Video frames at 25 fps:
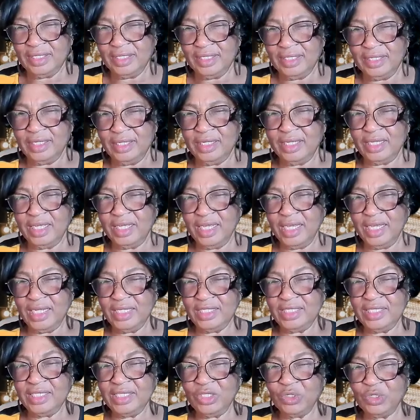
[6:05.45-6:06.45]
The
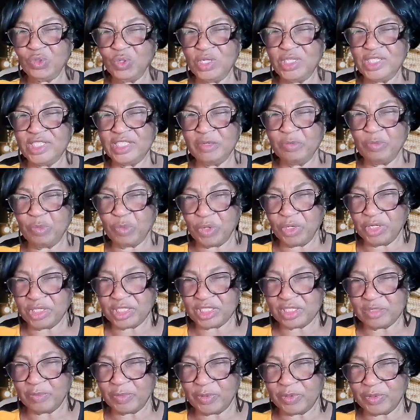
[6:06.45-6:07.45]
80-20
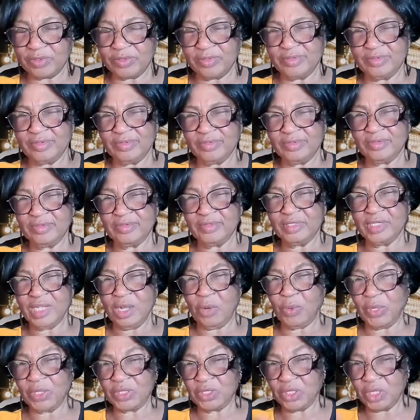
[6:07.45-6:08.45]
principle
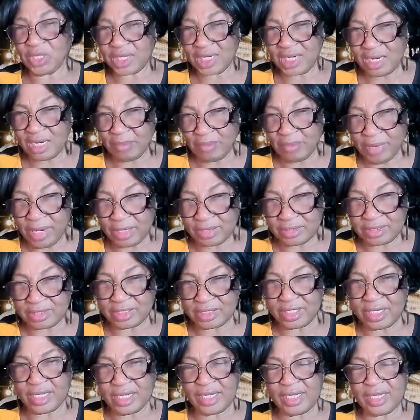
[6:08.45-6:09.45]
that we're talking about
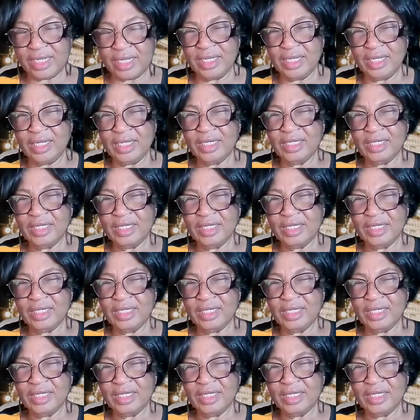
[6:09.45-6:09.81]
today,